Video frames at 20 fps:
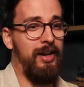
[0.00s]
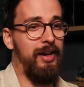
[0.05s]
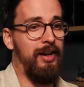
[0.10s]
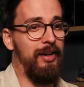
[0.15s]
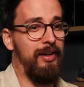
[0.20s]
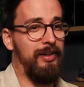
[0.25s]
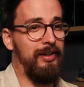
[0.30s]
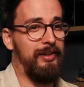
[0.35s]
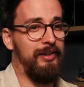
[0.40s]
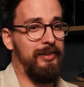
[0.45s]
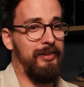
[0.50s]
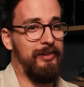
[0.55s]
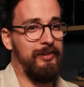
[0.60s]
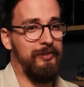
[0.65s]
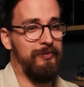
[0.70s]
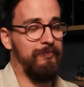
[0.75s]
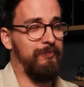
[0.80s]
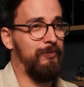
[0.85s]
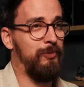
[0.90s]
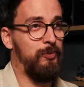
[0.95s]

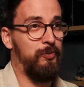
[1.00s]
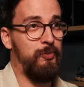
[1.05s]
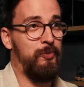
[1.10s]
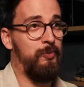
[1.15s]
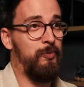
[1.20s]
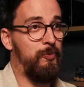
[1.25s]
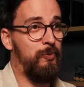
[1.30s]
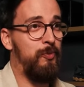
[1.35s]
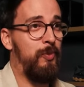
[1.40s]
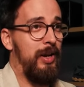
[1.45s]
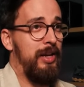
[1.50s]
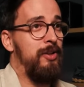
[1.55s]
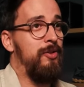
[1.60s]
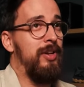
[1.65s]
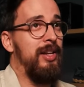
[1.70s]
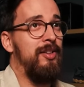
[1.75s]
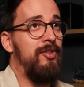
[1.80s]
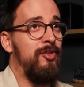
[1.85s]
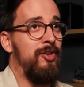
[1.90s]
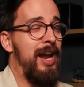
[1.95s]

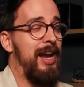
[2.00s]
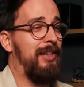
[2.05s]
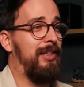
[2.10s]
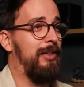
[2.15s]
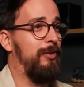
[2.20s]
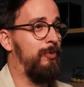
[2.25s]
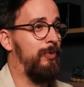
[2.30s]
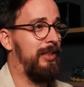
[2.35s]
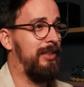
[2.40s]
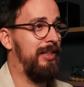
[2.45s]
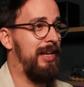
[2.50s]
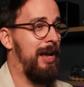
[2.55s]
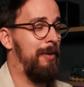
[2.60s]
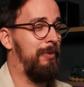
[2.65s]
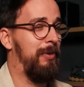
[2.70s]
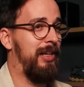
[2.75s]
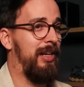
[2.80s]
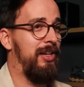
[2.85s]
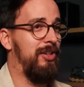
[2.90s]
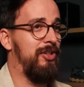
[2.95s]
interacted with the
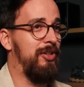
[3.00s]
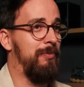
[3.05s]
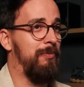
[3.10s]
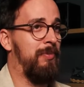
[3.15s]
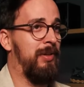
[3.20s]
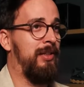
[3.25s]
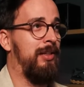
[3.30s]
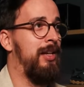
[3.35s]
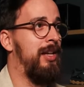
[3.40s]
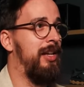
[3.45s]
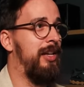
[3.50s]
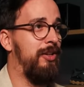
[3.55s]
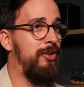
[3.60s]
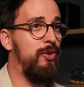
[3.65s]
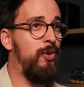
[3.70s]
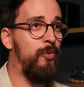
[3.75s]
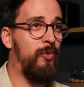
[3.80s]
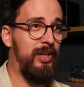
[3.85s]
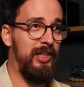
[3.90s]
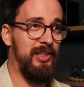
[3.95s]
application, but you
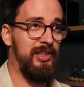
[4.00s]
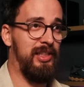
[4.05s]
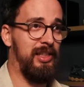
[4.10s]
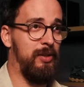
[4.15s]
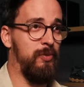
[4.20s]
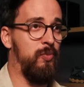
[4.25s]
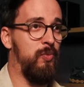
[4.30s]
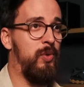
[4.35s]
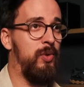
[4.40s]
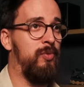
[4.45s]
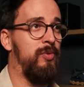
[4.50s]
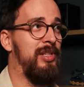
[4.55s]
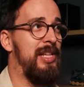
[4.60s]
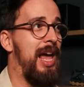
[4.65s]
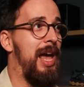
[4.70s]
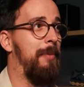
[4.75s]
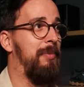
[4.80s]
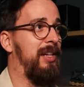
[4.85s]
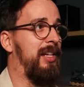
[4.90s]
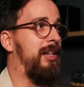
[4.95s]
don't really see what was
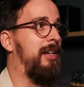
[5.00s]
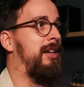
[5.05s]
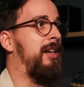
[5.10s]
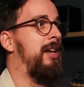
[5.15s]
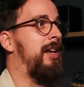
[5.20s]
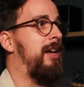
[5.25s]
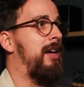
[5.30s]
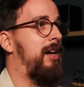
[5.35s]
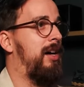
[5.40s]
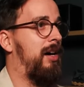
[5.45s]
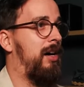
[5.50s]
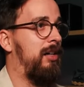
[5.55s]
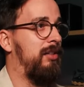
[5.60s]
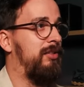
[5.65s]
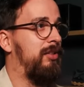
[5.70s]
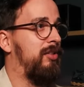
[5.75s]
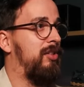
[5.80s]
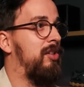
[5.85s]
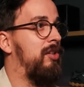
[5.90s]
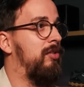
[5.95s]
happening
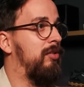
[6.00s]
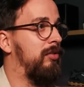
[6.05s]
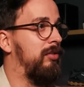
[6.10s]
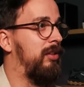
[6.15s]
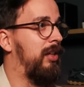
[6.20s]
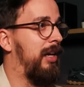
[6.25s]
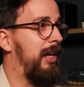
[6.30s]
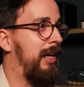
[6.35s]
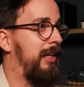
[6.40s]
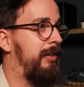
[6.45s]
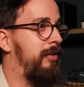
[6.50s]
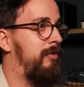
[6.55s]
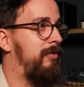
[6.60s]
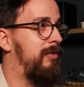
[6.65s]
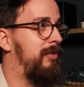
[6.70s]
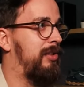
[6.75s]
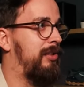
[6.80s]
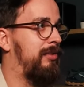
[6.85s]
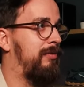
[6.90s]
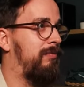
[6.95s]
under the hood. And
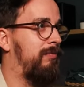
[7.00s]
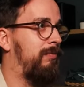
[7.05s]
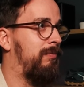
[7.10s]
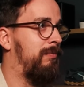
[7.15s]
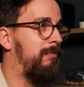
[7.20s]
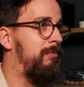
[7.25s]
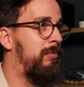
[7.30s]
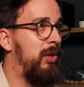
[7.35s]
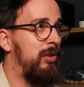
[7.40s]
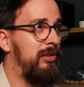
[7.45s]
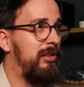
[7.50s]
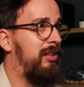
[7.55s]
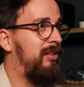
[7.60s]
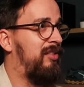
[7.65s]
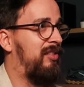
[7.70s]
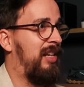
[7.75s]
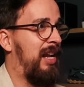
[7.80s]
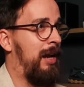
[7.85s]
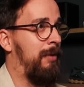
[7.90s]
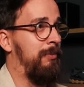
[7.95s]
most of
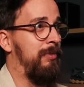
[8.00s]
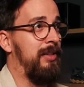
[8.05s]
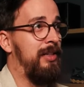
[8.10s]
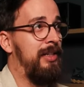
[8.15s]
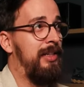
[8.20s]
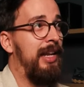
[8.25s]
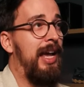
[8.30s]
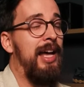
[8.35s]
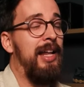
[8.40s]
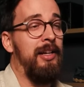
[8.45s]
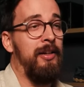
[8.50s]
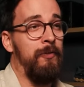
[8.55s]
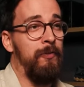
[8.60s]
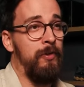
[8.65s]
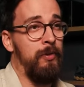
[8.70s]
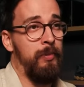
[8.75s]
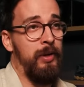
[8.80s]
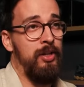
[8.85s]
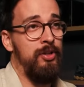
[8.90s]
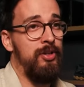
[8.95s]
the time, that
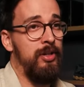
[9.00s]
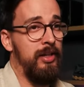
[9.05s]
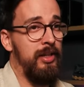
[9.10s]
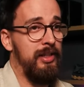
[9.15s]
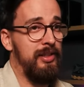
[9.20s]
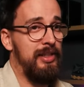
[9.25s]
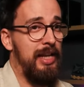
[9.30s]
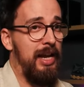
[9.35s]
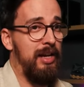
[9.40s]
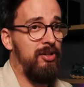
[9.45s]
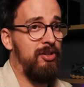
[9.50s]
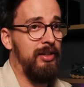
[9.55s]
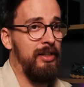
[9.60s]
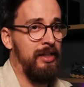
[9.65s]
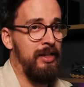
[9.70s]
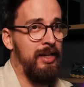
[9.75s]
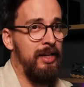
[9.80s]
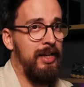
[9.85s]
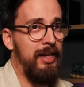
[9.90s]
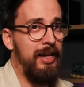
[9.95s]
information is actually
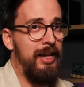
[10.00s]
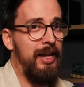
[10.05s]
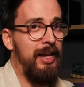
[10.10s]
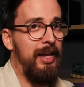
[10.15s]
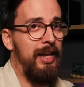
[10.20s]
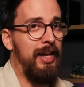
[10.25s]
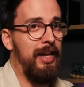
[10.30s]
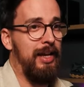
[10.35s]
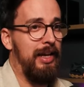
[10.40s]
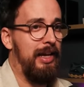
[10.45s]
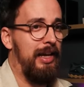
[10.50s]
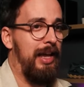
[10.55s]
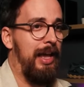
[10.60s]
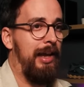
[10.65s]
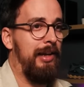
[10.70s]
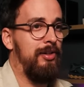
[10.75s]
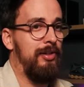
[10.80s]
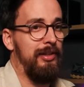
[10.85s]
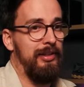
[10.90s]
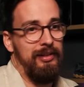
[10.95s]

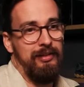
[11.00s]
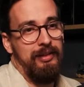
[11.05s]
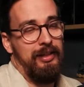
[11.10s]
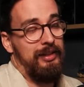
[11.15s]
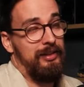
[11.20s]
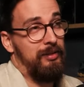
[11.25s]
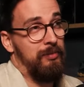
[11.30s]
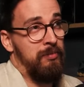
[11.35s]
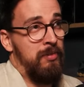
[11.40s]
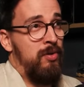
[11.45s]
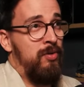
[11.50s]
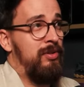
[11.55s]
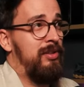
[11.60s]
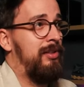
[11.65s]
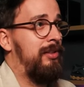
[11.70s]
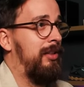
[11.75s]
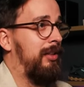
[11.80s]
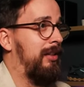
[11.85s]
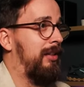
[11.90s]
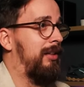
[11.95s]
like the
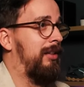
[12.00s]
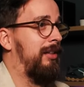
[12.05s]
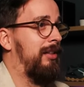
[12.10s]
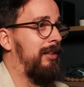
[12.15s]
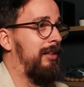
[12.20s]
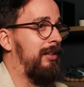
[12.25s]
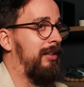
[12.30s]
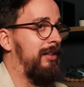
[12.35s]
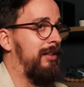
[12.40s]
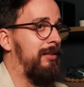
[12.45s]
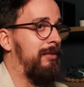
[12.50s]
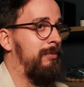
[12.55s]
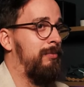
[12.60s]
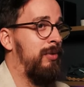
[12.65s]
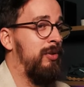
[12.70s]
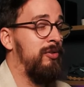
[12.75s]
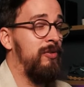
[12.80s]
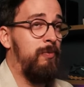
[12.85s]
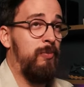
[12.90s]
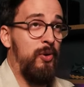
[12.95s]
most
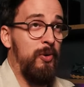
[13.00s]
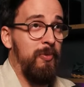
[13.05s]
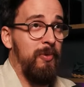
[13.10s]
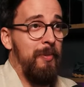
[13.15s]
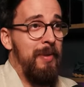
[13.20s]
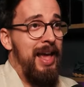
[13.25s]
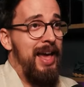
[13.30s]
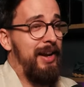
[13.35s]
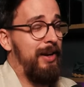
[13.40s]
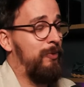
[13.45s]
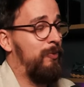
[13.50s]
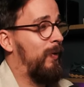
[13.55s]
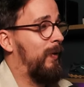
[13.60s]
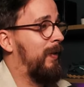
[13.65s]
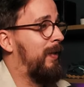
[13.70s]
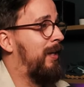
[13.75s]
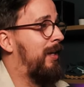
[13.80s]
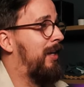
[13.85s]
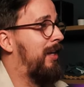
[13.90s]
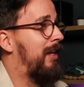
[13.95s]
problematic one.
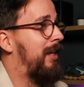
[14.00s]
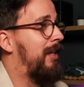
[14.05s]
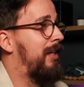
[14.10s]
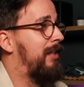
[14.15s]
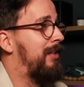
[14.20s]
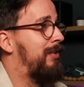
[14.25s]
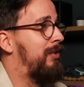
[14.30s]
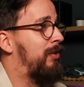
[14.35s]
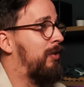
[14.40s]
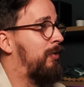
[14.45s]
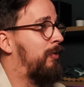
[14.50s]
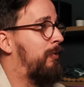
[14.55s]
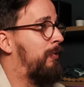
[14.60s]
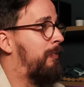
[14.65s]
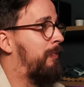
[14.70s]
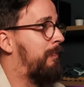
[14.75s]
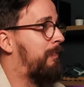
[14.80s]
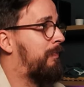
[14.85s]
So